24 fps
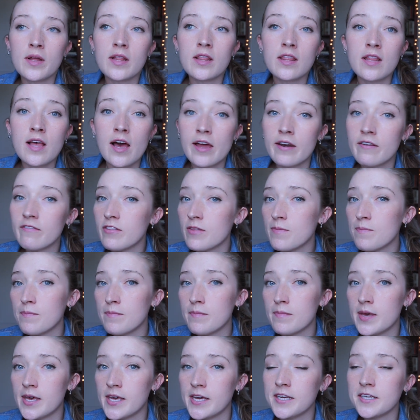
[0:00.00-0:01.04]
a lot of the
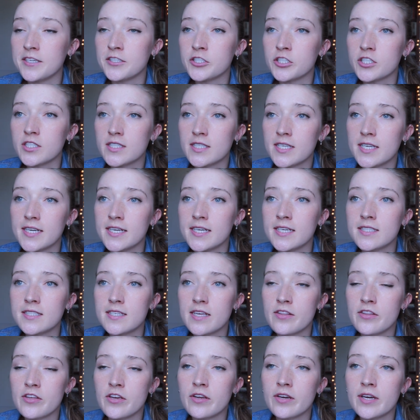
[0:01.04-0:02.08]
major cities
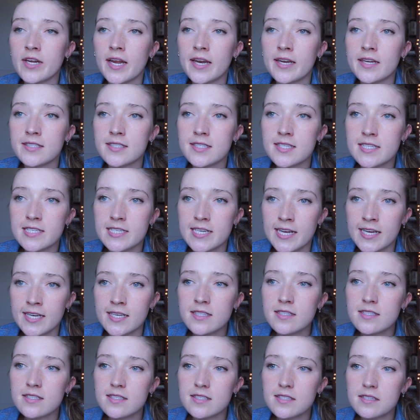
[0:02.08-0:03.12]
in the United
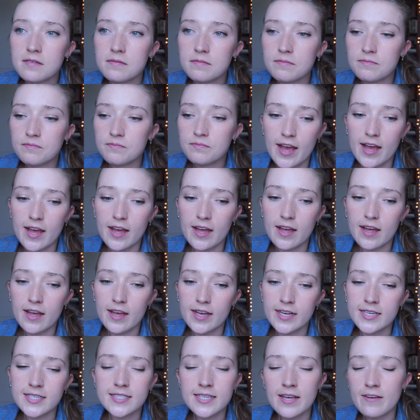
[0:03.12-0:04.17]
States,
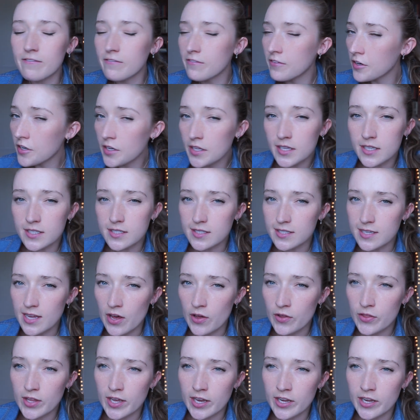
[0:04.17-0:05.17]
except for the South.